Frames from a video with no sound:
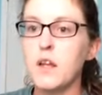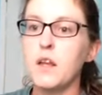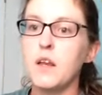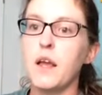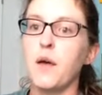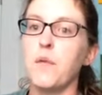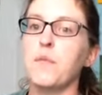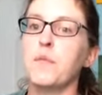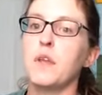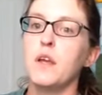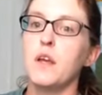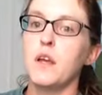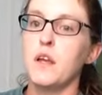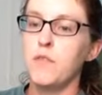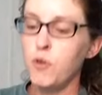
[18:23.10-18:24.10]
Now,
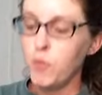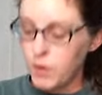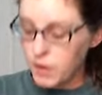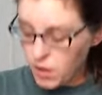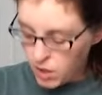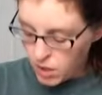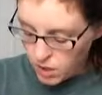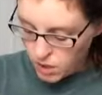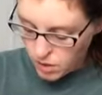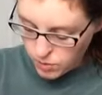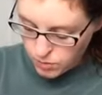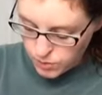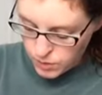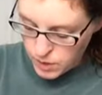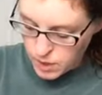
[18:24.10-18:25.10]
if you recall
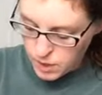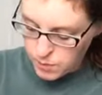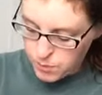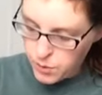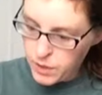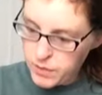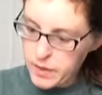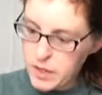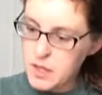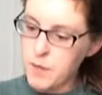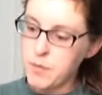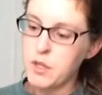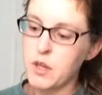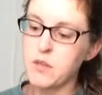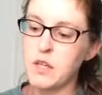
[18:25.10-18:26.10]
from previous
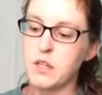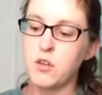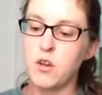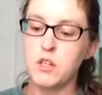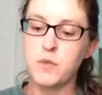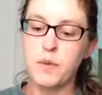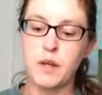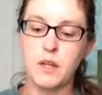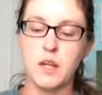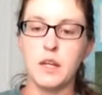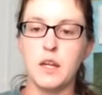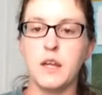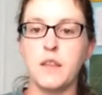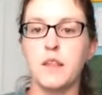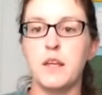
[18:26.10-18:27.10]
episodes, I talked about
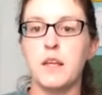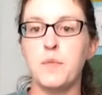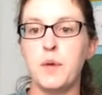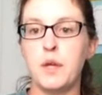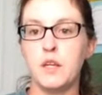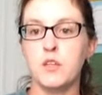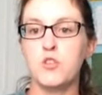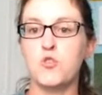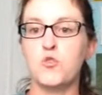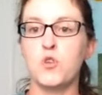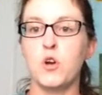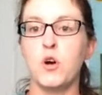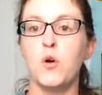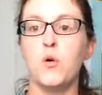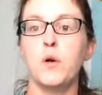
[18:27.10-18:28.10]
getting the Knit Picks
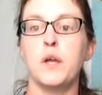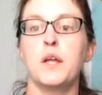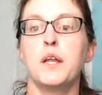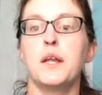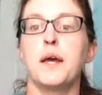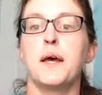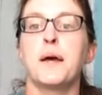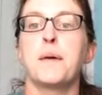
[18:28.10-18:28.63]
Stoll in